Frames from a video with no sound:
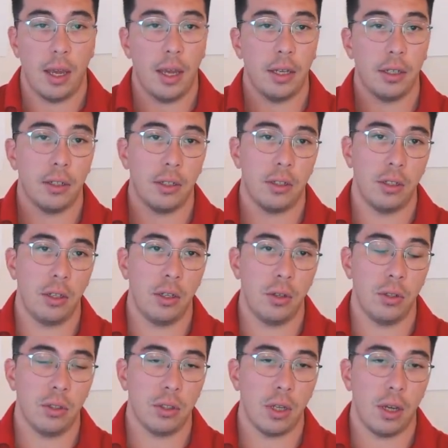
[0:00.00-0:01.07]
And good
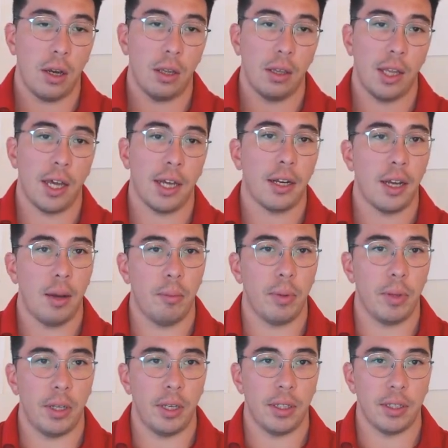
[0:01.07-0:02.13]
news, a lot of
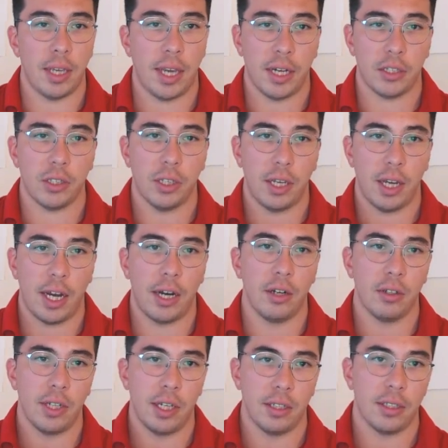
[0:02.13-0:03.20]
companies actually
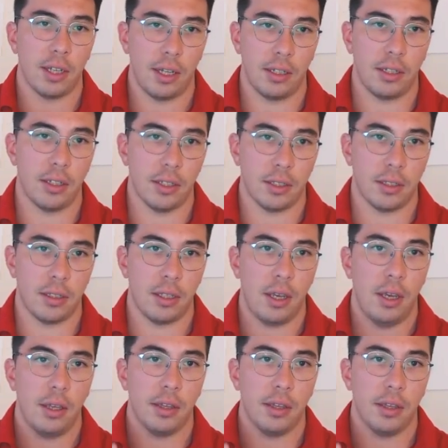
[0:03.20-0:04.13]
hire data scientists